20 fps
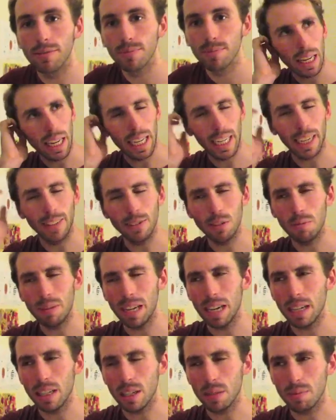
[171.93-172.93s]
It gives me a
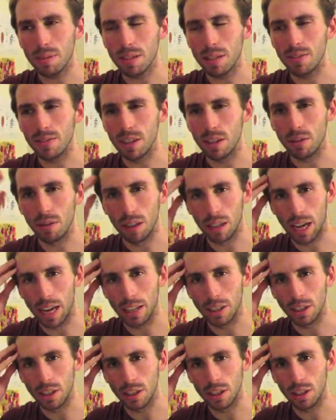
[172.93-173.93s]
specific
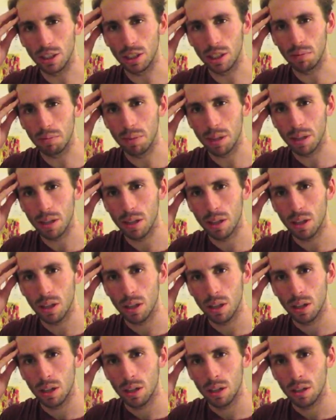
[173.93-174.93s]
relationship
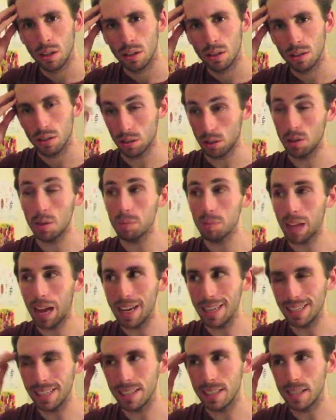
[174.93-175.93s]
to the
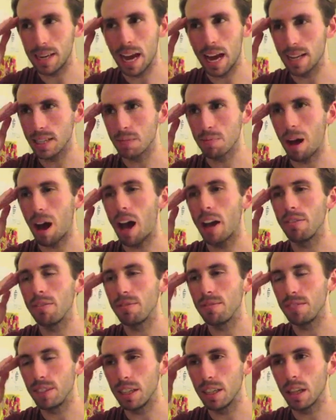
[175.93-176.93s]
places, yes, but I
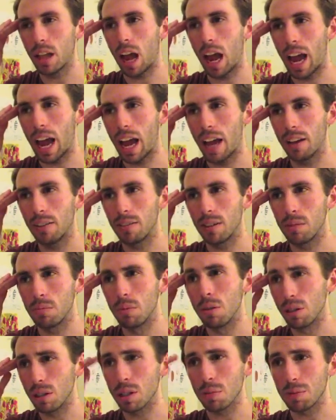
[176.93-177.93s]
feel I have a
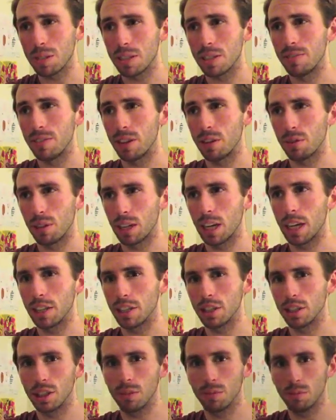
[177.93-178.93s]
more specific
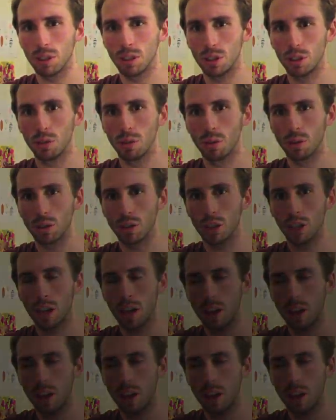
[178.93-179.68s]
relationship to George.